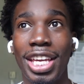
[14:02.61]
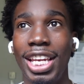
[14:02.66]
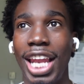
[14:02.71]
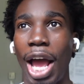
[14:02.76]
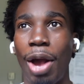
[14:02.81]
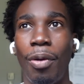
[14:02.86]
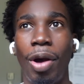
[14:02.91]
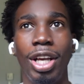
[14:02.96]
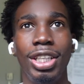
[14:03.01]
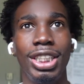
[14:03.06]
He
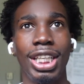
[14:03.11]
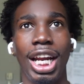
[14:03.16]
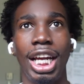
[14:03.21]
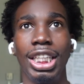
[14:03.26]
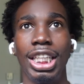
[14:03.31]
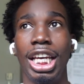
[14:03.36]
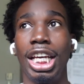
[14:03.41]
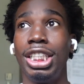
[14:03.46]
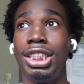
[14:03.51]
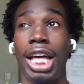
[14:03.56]
like, why you say
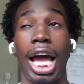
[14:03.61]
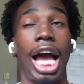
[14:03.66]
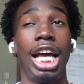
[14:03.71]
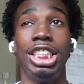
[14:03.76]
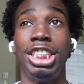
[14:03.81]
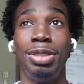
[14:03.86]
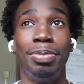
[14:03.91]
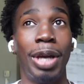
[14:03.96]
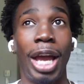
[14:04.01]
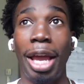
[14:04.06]
like that? Because I
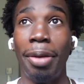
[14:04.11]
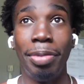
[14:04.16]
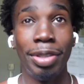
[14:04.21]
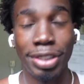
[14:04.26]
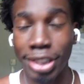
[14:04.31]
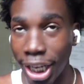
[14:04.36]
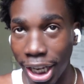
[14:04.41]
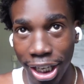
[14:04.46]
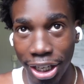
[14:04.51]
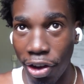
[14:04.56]
just ain't been
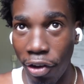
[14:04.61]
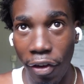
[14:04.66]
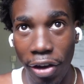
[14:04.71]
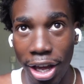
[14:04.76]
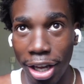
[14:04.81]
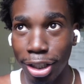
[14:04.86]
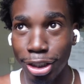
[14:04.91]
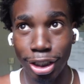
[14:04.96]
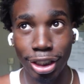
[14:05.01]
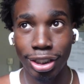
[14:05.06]
taking no
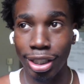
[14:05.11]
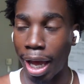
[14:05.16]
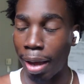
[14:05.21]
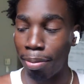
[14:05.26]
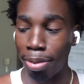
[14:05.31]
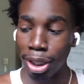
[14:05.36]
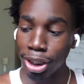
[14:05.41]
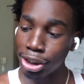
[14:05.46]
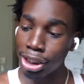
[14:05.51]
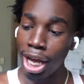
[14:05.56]
L's. Cause
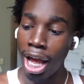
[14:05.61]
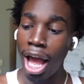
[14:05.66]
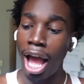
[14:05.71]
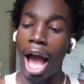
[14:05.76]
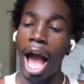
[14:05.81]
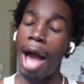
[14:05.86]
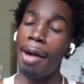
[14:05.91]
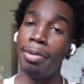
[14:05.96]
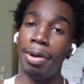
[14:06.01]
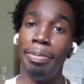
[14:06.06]
like, bitch,
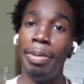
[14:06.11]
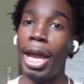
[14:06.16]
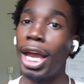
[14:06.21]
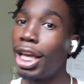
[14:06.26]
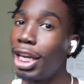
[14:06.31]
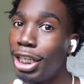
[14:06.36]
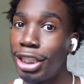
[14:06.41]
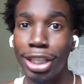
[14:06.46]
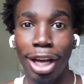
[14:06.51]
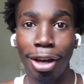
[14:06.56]
I've been
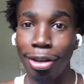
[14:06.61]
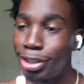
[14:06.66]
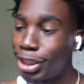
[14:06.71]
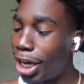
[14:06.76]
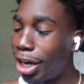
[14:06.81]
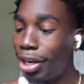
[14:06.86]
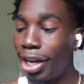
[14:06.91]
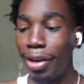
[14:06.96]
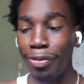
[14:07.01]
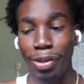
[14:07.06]
banging these hoes
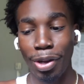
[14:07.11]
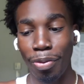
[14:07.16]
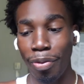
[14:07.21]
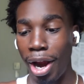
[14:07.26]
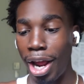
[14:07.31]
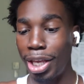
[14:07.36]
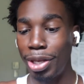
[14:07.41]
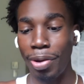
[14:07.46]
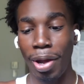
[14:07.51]
out left and right.